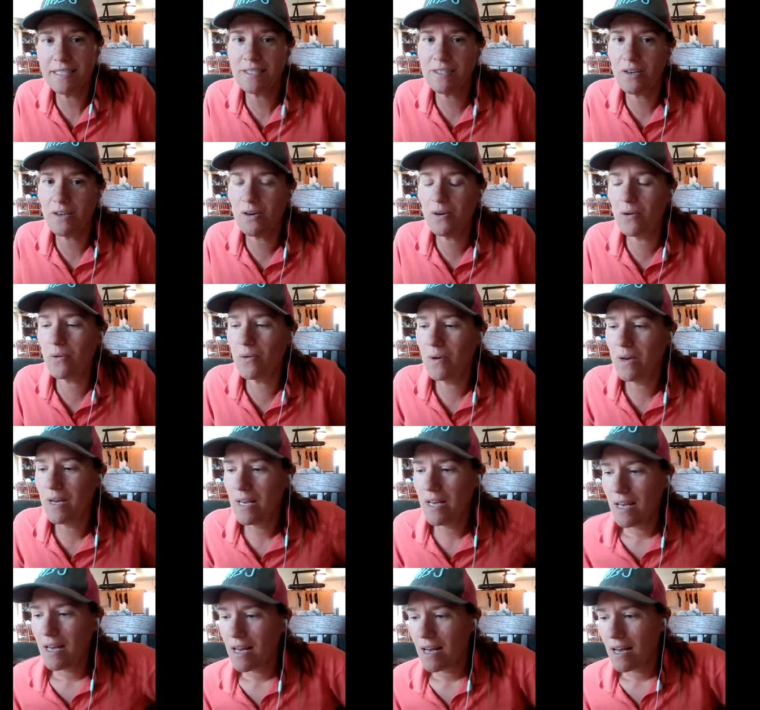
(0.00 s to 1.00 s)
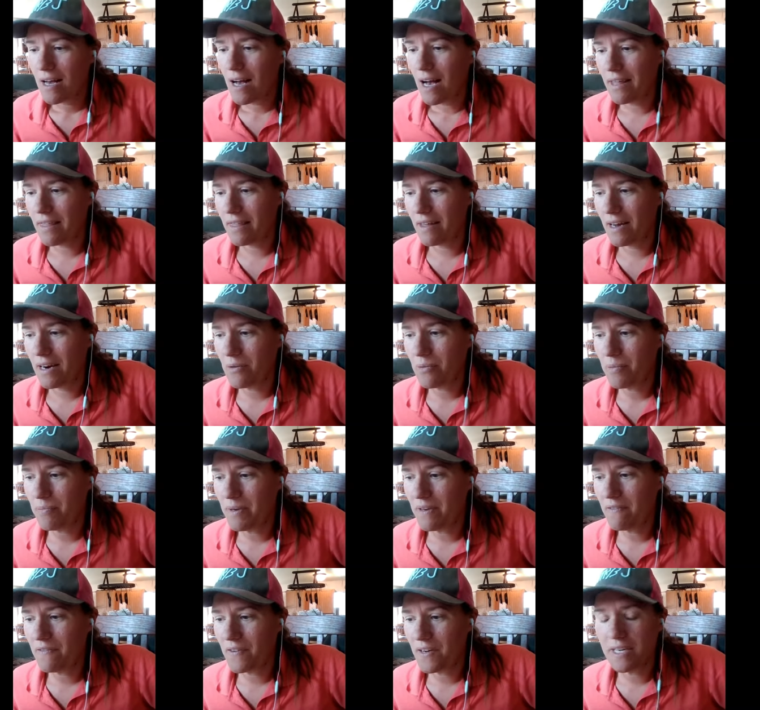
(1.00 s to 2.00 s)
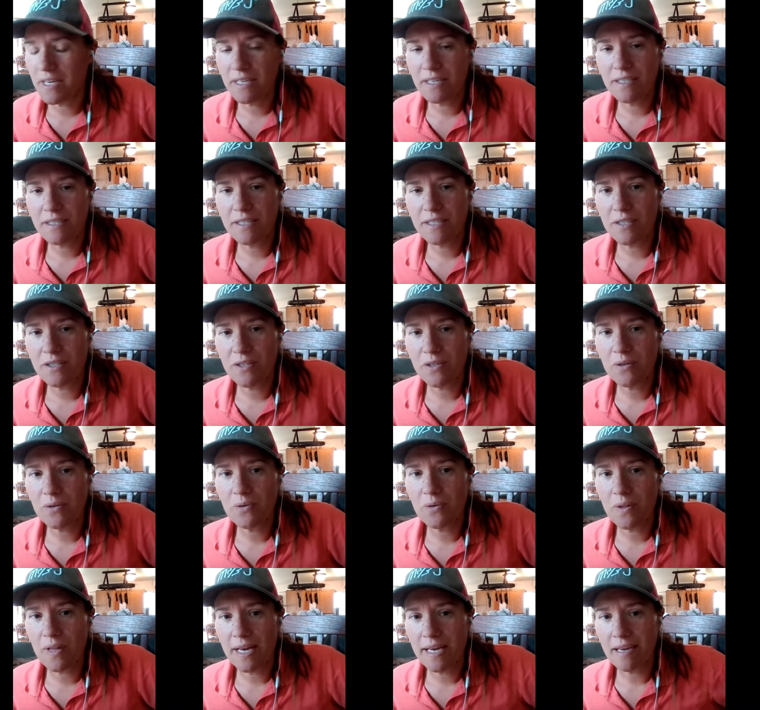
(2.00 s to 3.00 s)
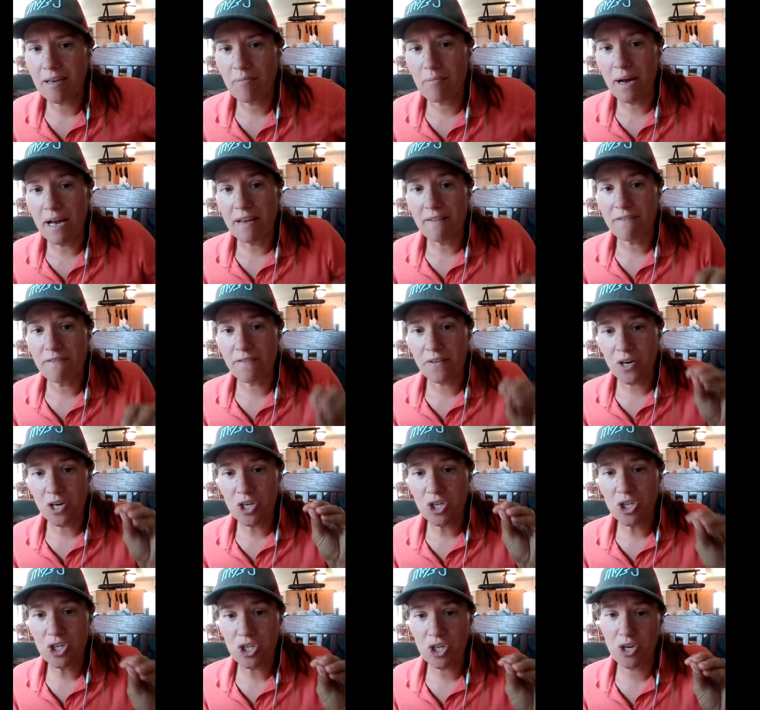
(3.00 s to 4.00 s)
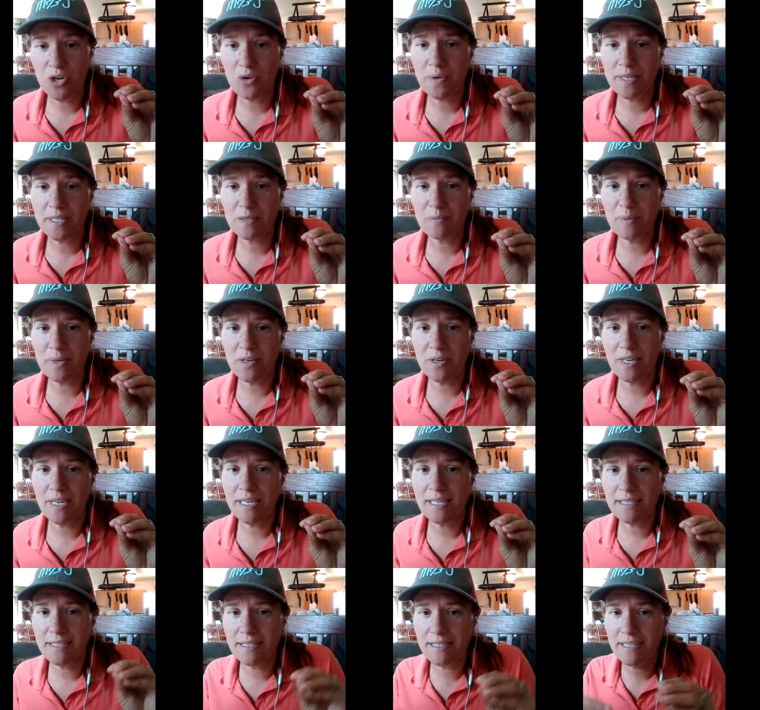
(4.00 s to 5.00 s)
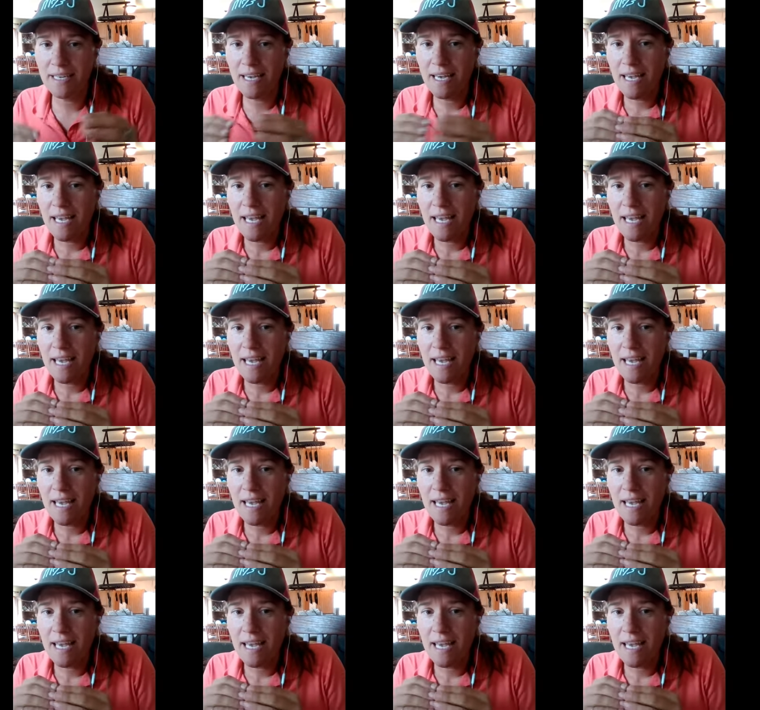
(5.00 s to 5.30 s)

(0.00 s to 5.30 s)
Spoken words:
So I thought it would be fun to do like my first show experience.